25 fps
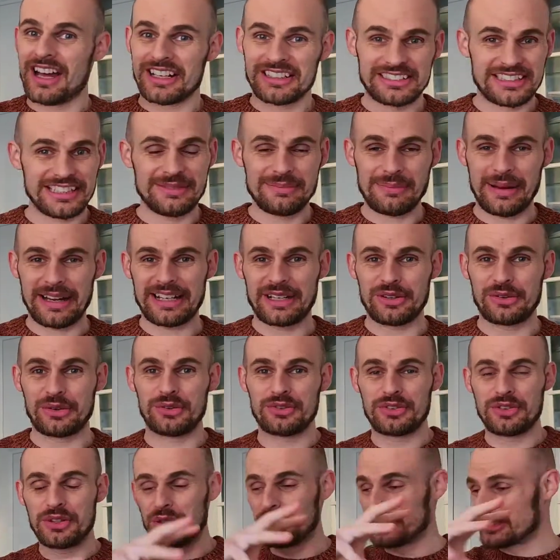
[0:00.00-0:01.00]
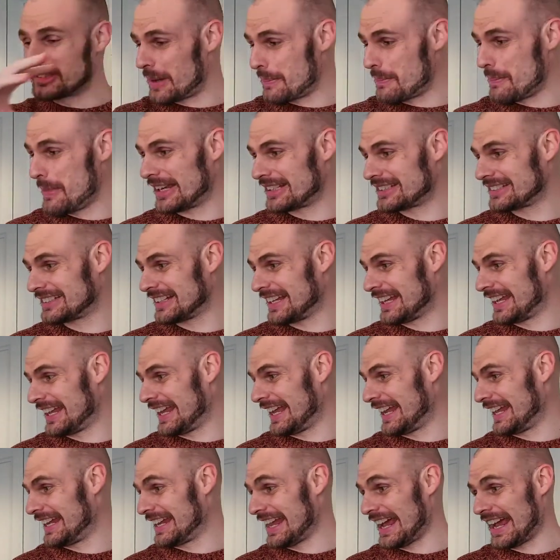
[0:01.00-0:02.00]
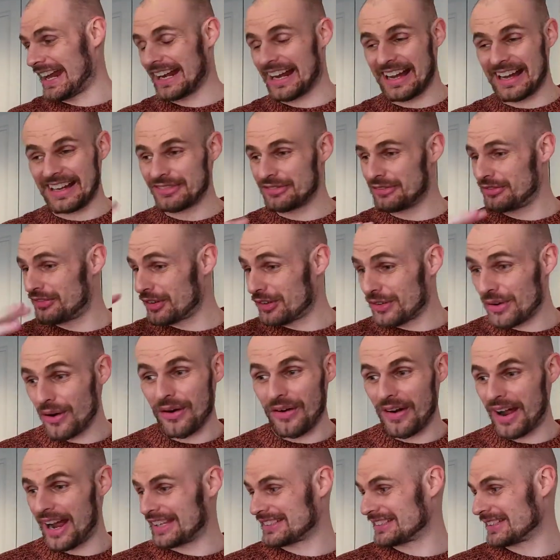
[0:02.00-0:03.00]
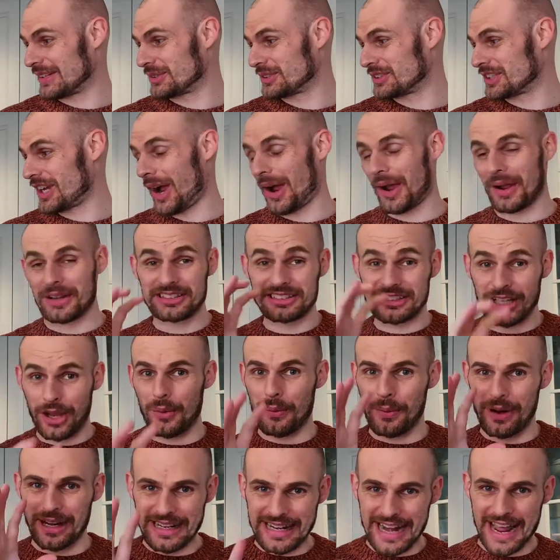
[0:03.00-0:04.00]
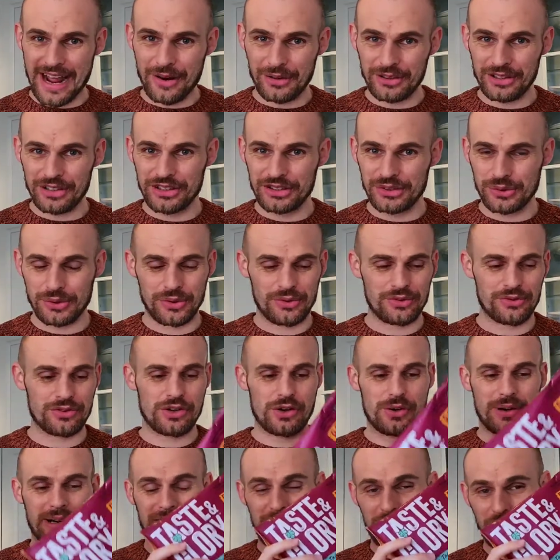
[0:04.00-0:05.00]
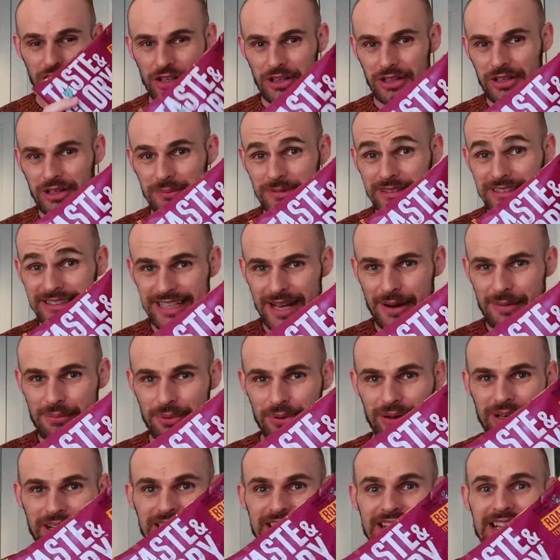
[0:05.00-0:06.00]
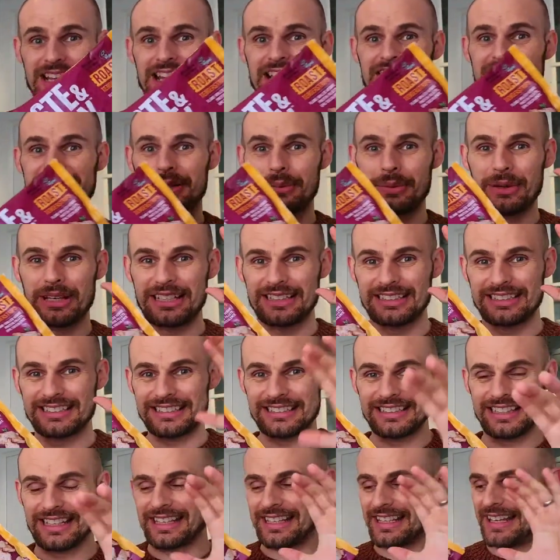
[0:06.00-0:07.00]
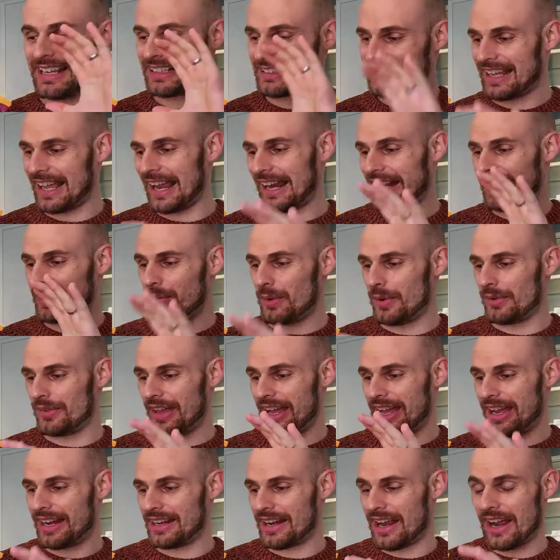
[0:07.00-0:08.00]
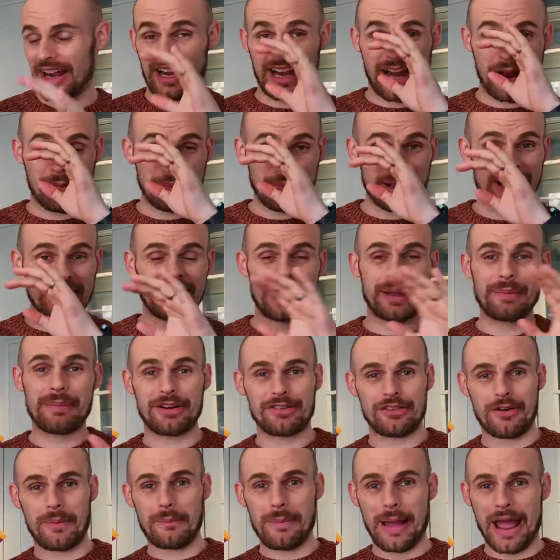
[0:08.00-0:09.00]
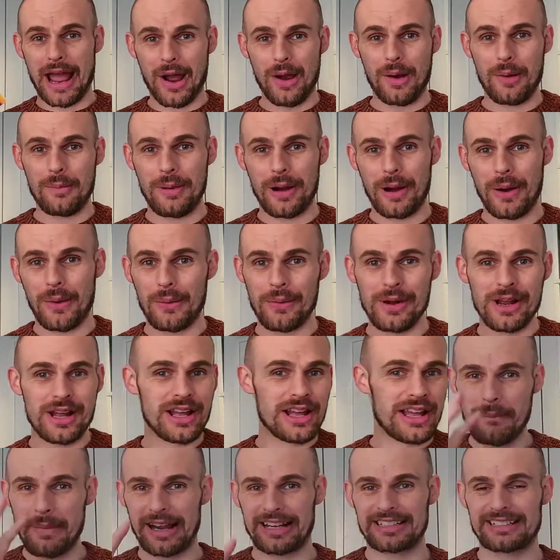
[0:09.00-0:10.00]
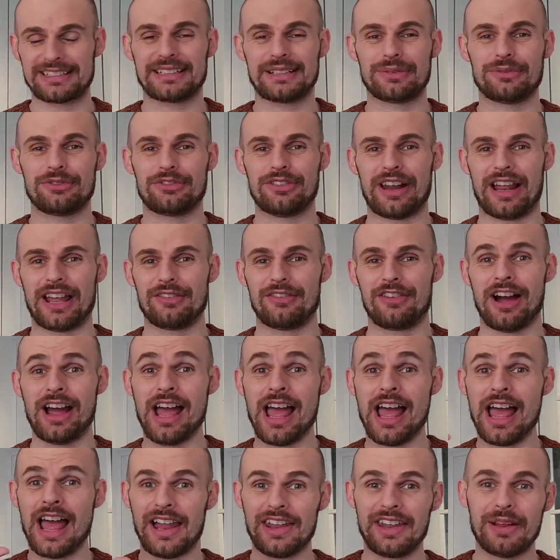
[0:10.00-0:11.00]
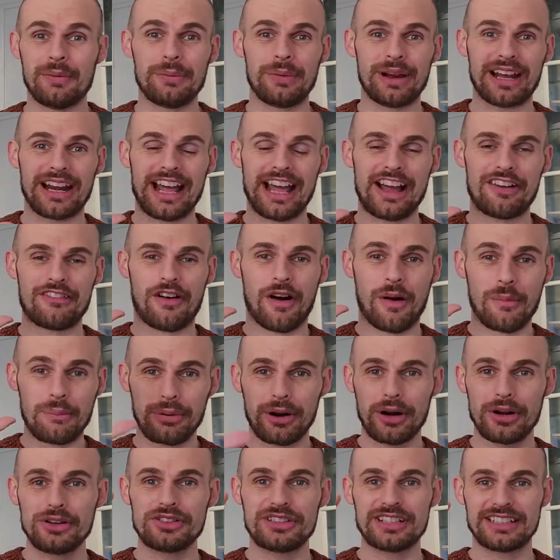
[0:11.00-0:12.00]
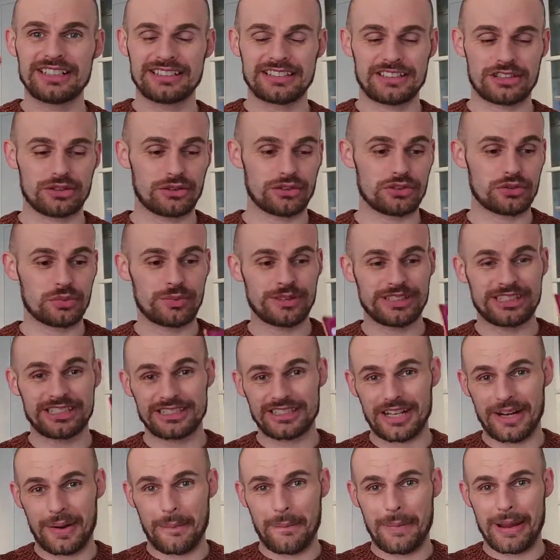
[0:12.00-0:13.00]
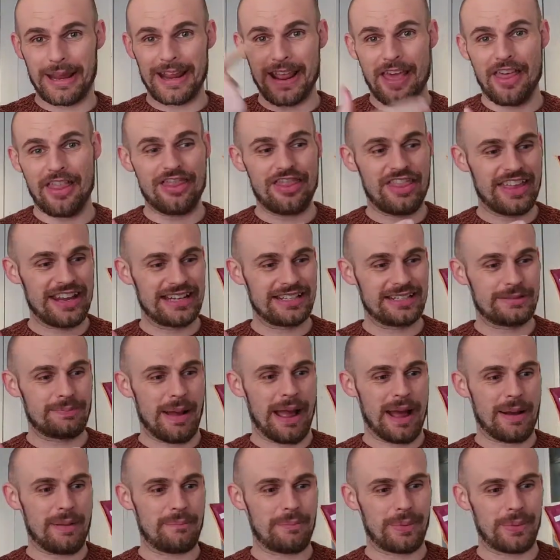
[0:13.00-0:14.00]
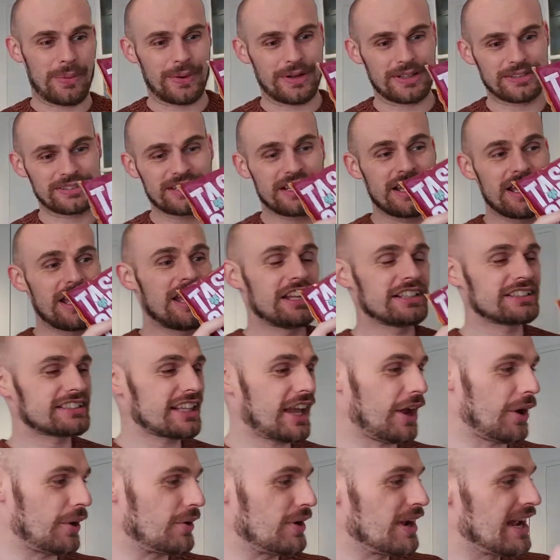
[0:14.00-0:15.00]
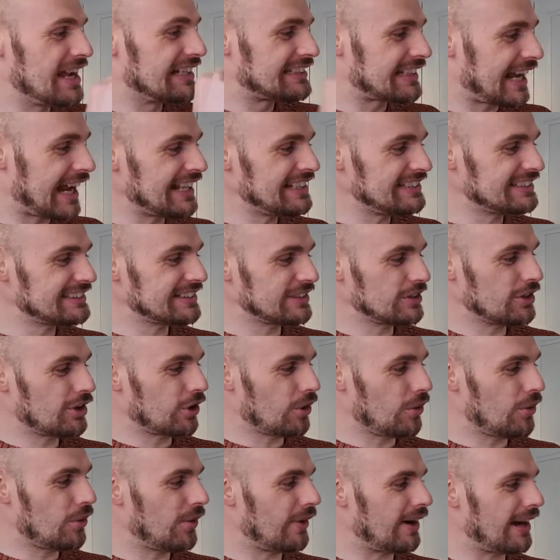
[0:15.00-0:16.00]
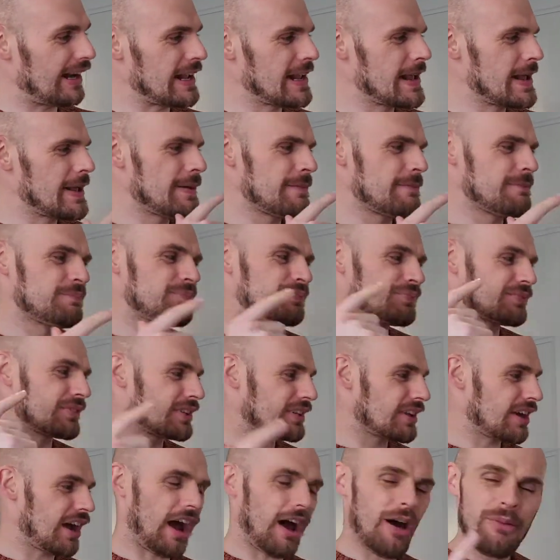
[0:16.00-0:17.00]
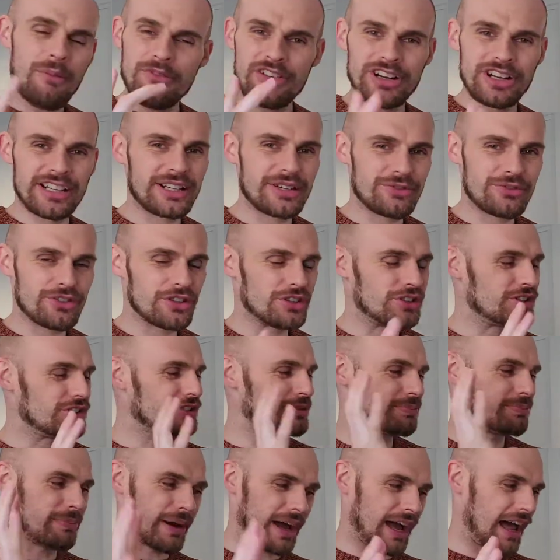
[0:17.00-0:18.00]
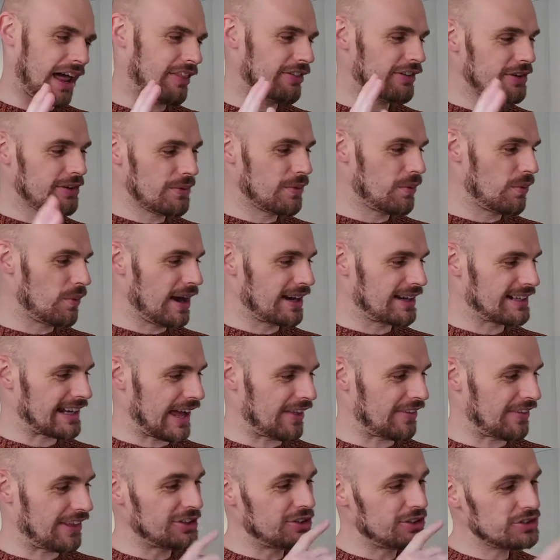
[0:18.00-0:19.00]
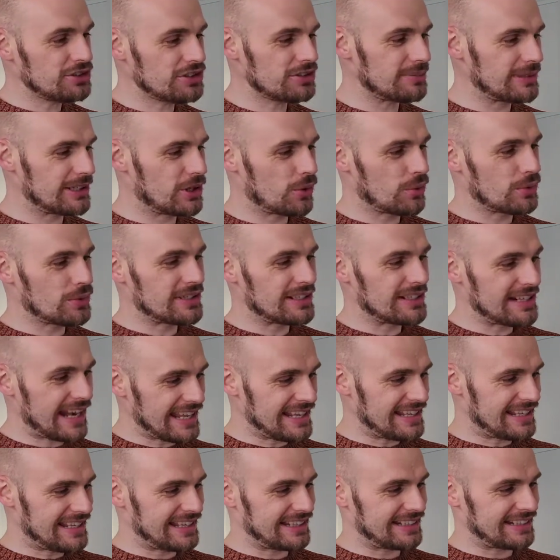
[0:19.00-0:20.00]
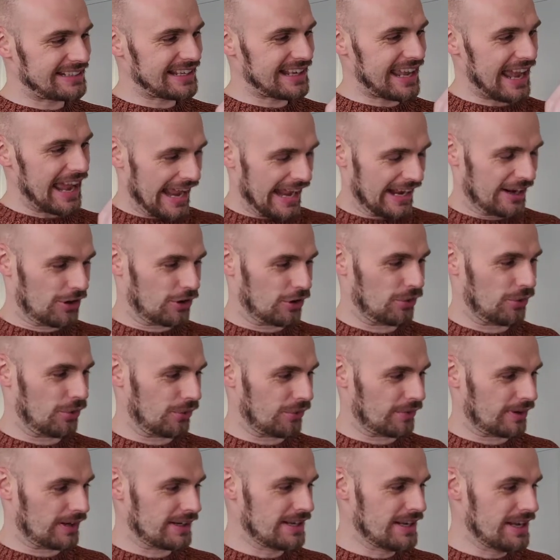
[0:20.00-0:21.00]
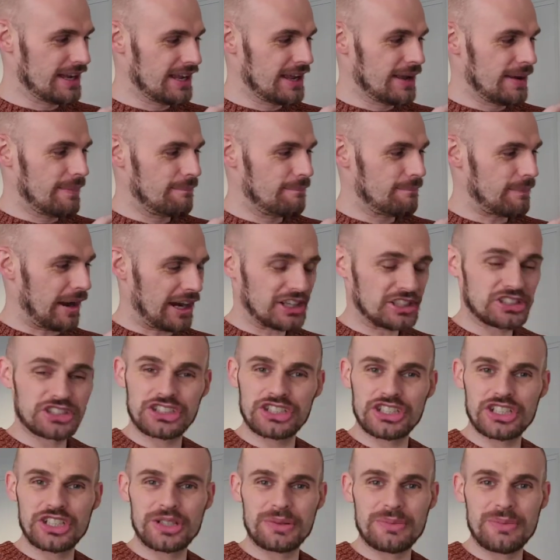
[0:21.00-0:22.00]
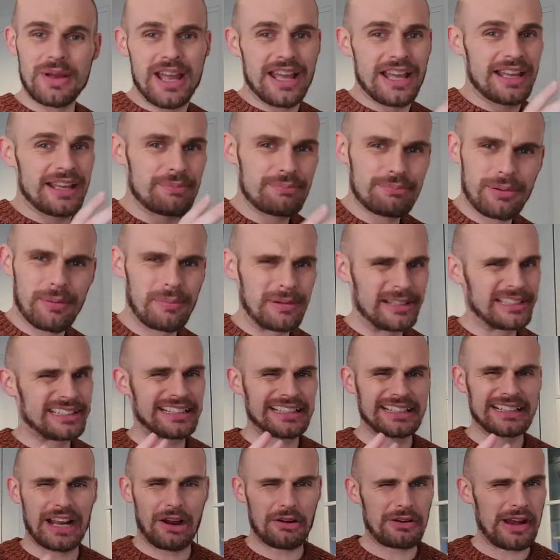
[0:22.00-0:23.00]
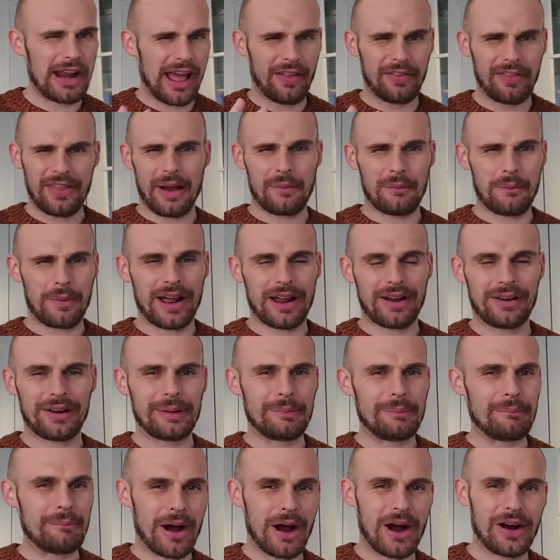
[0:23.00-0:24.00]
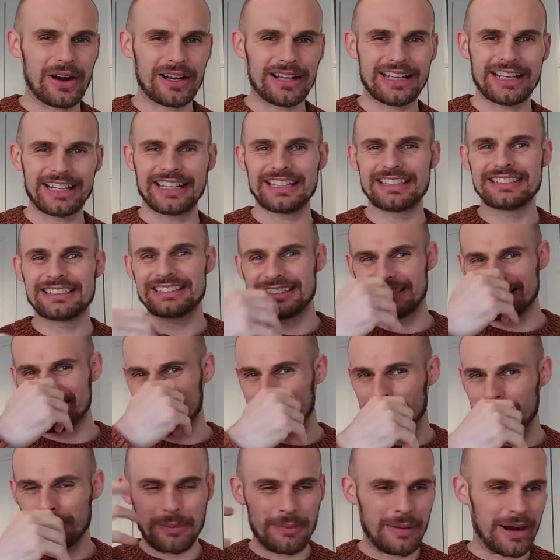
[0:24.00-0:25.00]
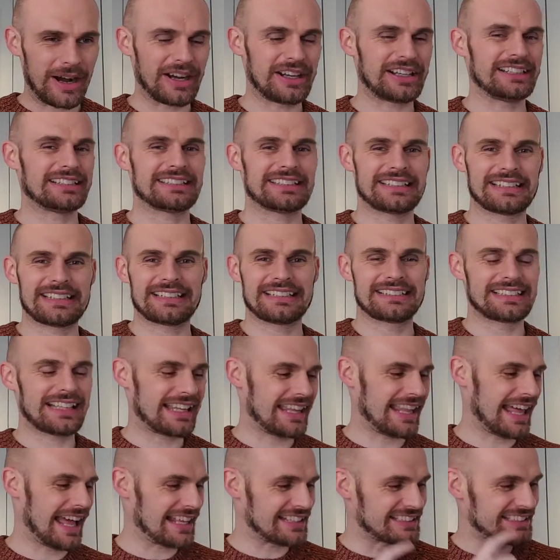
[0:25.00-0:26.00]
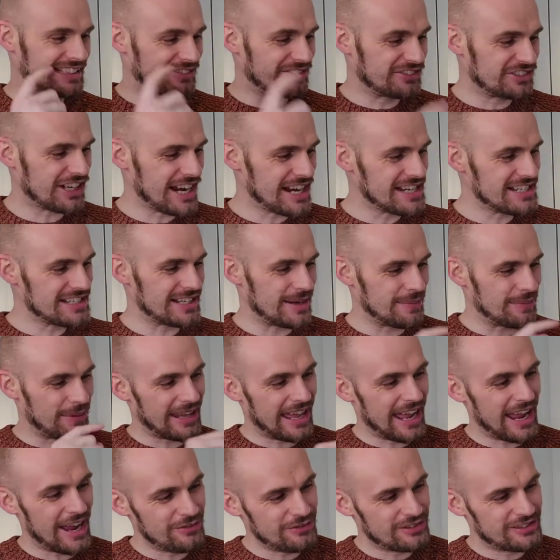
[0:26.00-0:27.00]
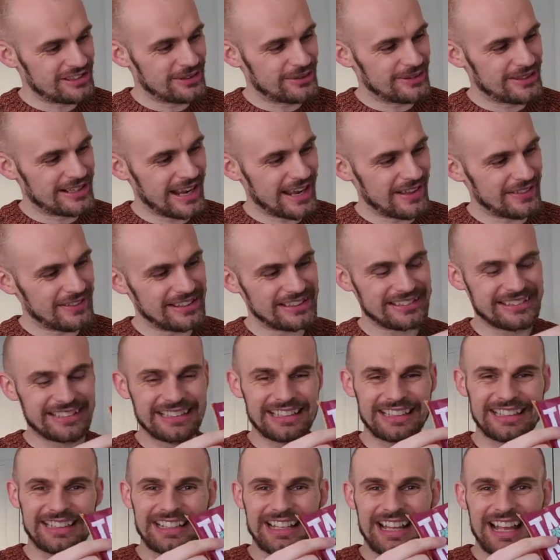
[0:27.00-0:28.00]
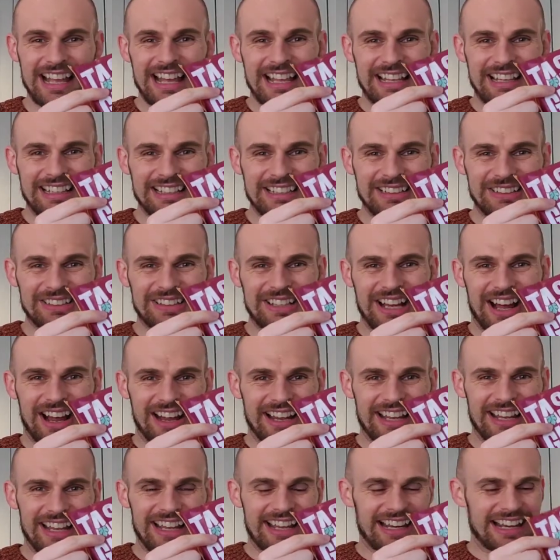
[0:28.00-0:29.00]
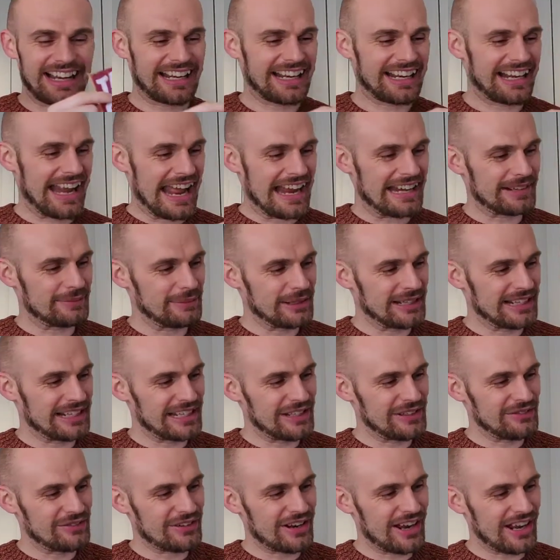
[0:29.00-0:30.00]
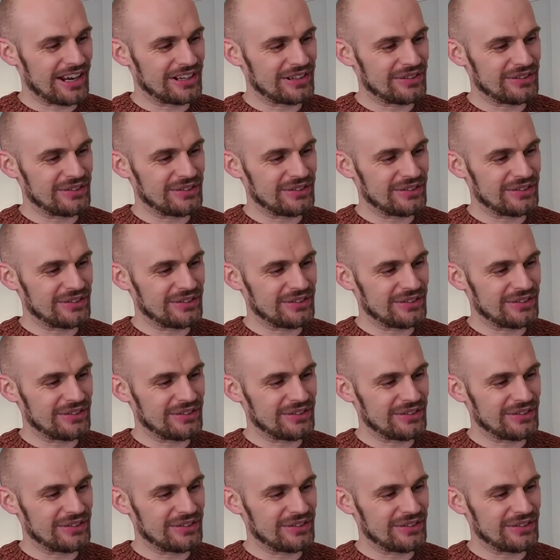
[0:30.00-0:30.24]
Didn't make a review because I mixed it in and I forgot as I was going. So we're now going to do a review and I'm going to cook them separately so we can see exactly what they are like. I'm making a bit of a power bowl, a Mexican flavour, and then we're going to have our protein sauce, which is going to be these bad boys. So, Taste and Glory. I'm really confused, but I think we worked out they used to be called Naked and Glory, but I assume probably didn't go down that well in markets, in supermarkets and things like that, so they've changed it, but they have still kept this little guy here, like an Adam and Eve kind